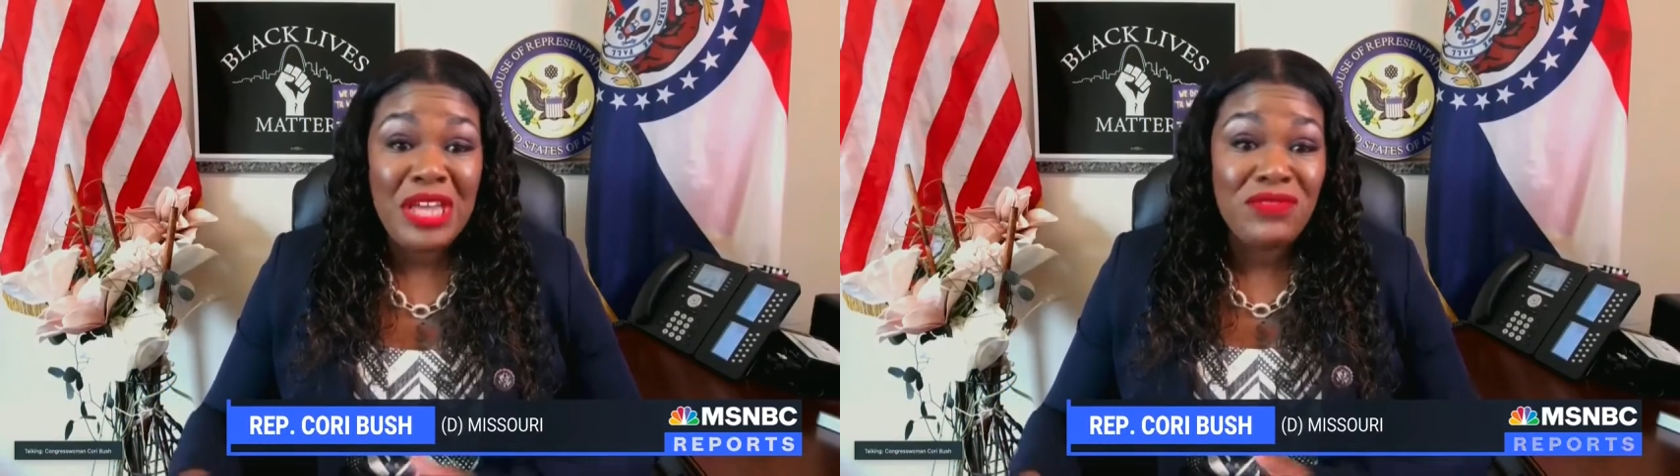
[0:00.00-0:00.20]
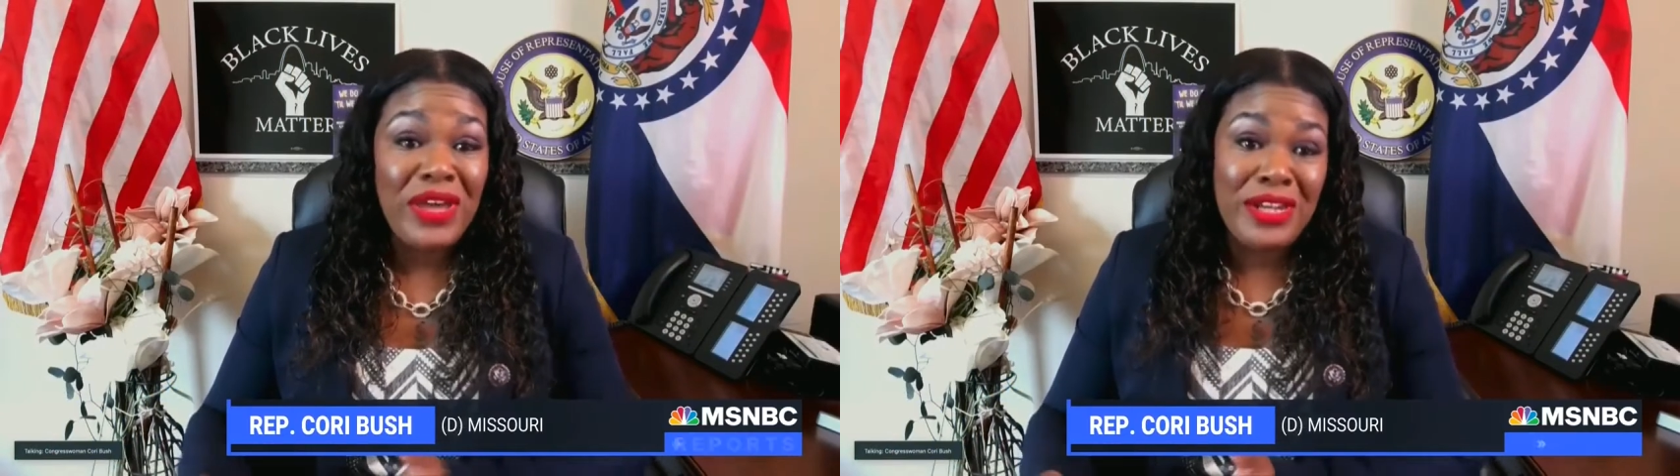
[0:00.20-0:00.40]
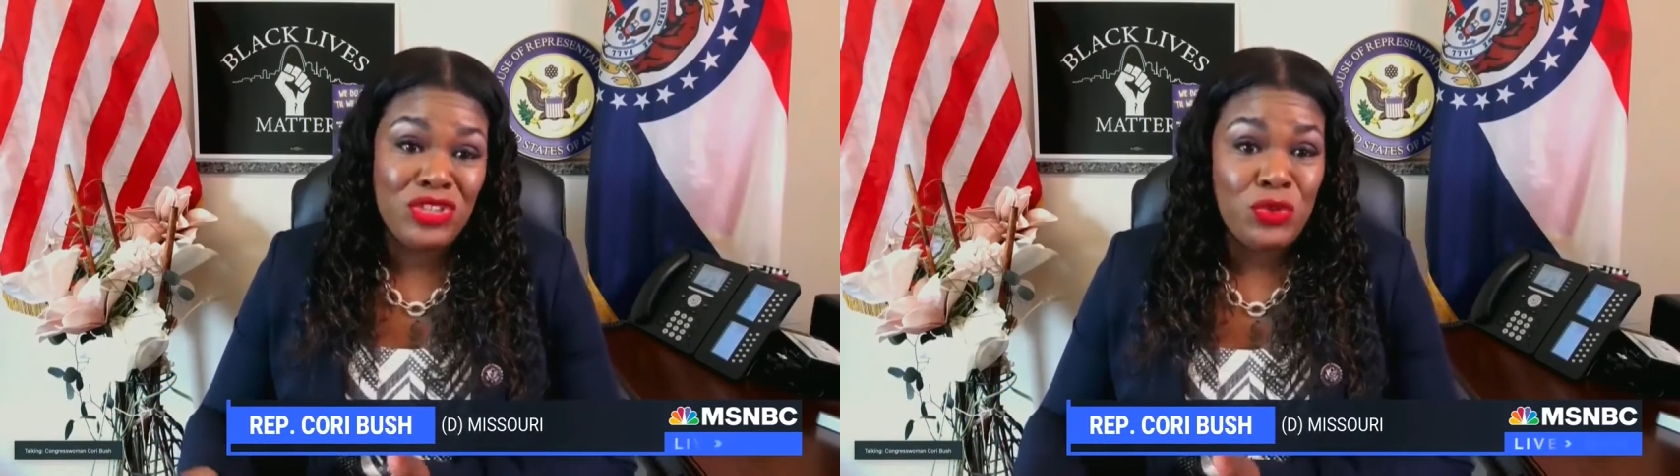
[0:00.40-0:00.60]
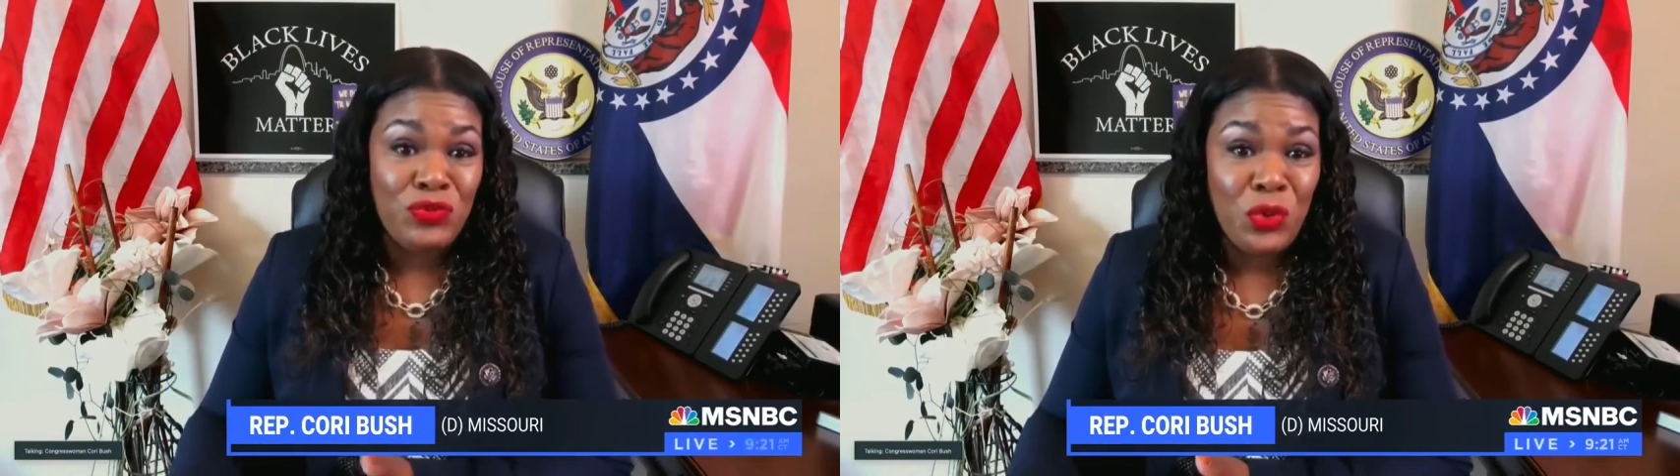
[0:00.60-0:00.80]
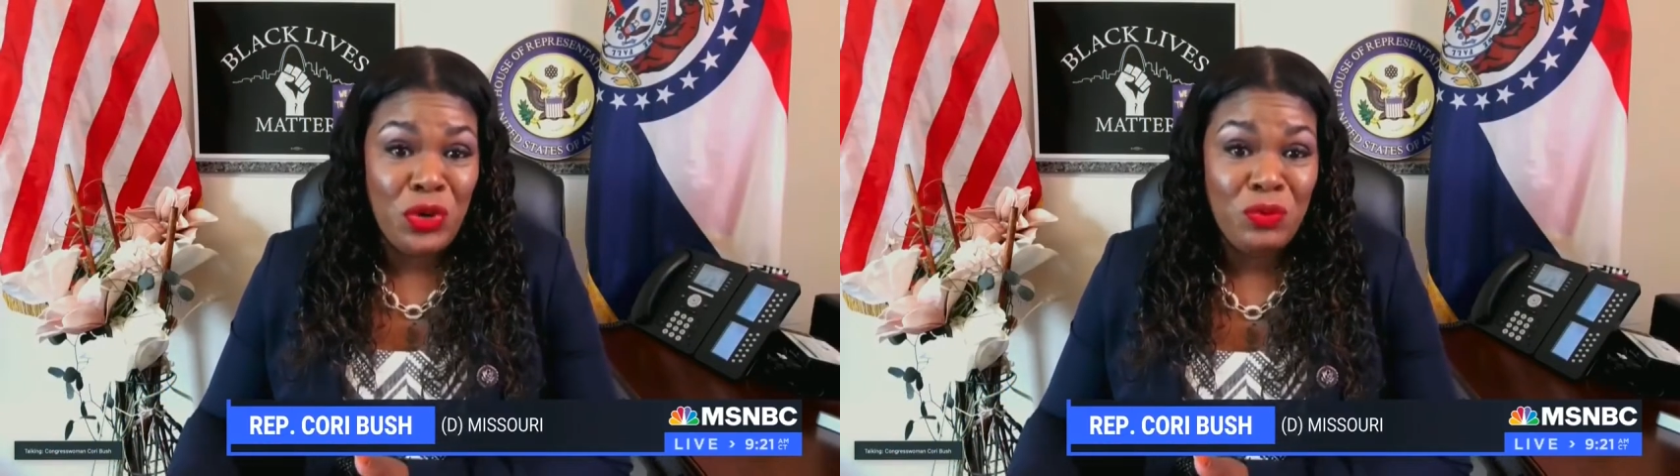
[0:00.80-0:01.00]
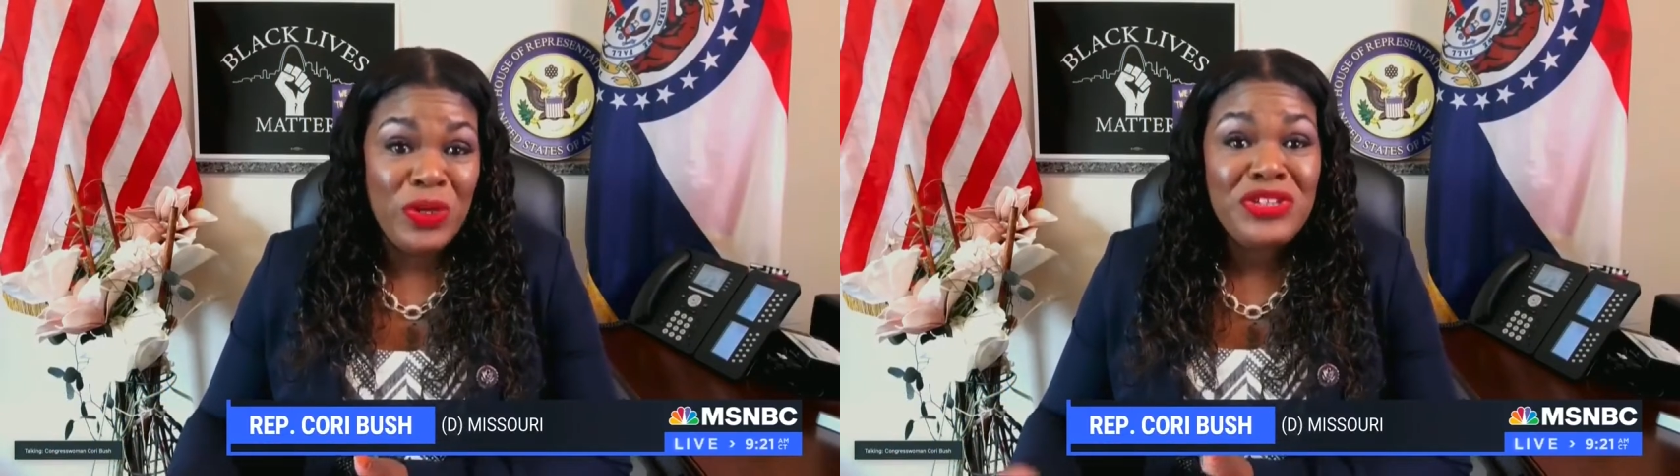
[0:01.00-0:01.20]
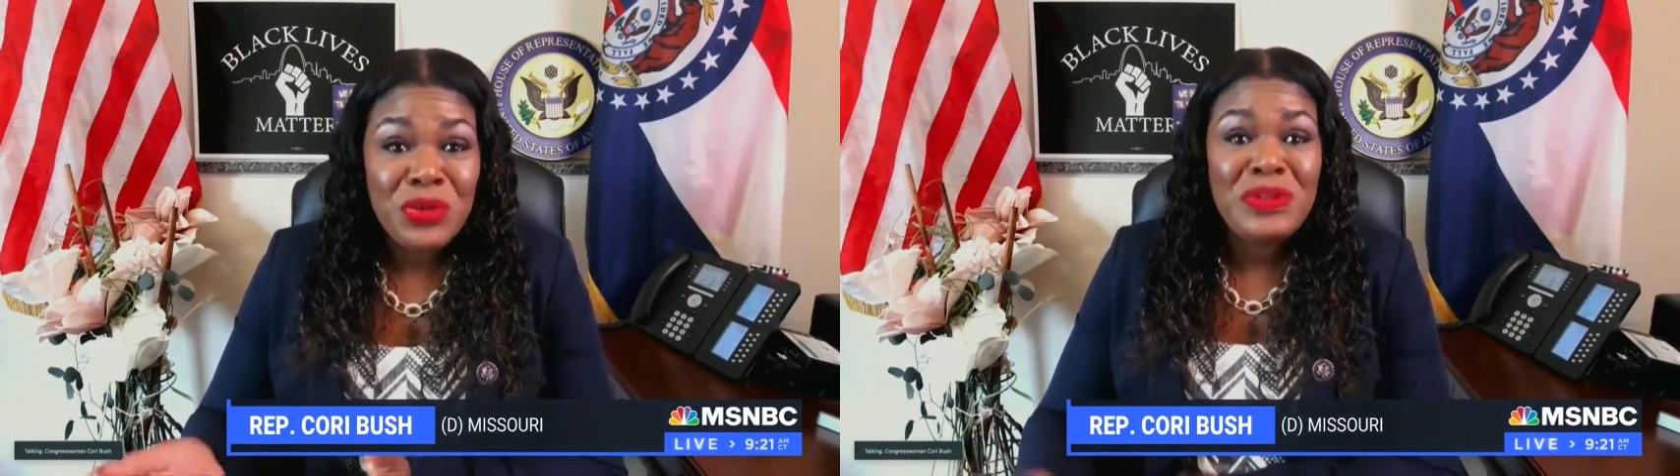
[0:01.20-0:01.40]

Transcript: finance reform. We do